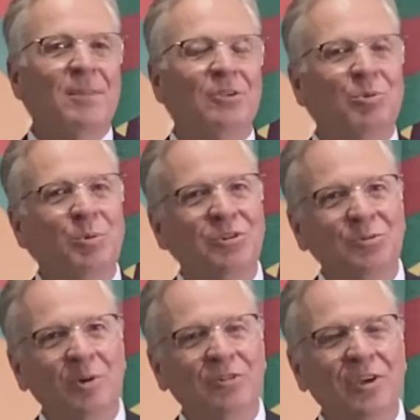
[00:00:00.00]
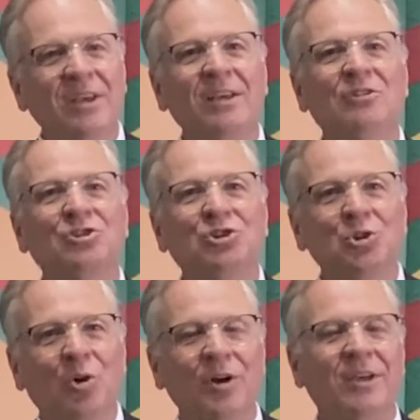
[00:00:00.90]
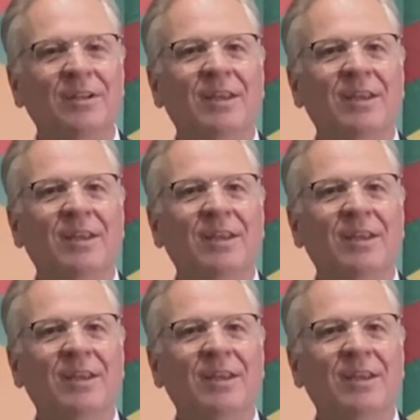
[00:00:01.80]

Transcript: So we just want to say enjoy it.